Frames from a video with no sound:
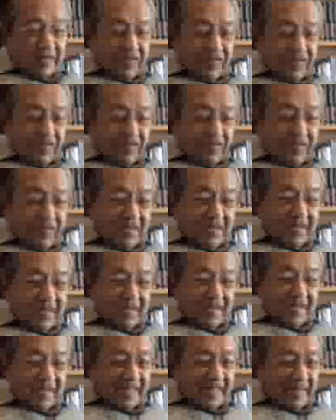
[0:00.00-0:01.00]
ambition to
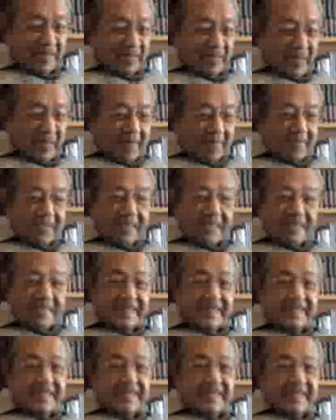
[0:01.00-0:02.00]
return as a Prime
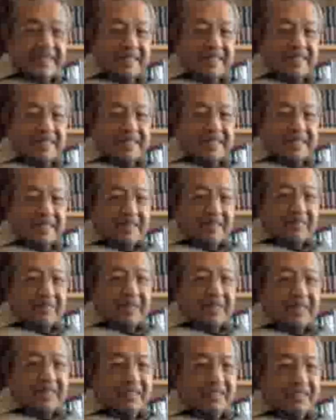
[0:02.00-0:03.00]
Minister.
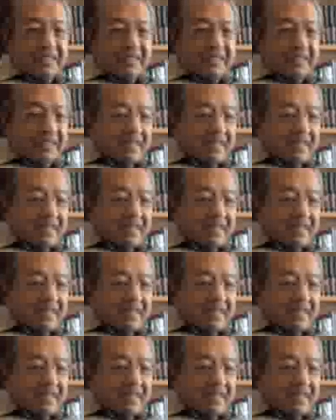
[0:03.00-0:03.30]
But